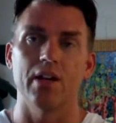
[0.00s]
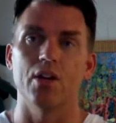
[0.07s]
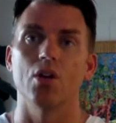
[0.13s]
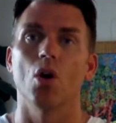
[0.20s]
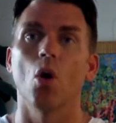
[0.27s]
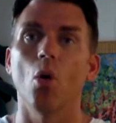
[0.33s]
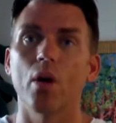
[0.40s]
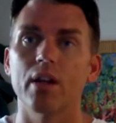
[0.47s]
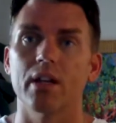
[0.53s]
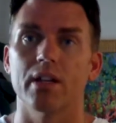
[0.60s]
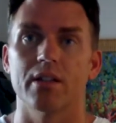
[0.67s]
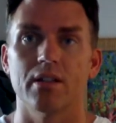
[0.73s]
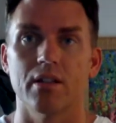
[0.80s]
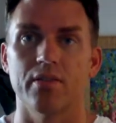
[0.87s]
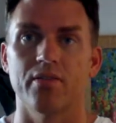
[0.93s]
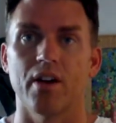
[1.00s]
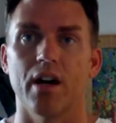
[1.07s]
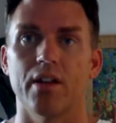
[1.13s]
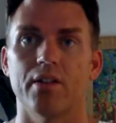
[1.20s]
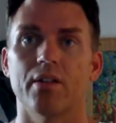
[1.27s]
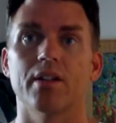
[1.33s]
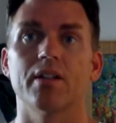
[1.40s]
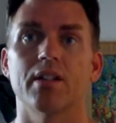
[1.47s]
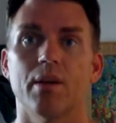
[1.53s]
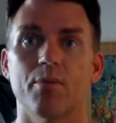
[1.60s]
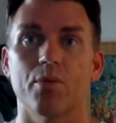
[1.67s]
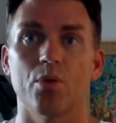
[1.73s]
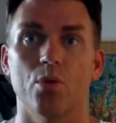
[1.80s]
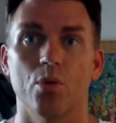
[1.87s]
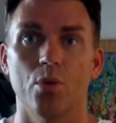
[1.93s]
No one gets to the Father except
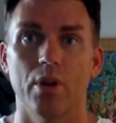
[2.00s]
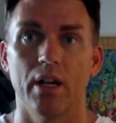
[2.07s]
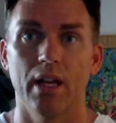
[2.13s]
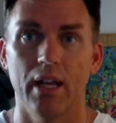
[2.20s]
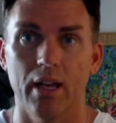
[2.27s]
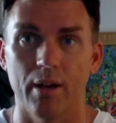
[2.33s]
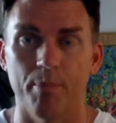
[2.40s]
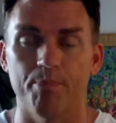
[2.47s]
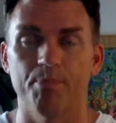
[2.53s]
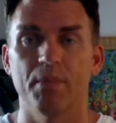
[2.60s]
through Him.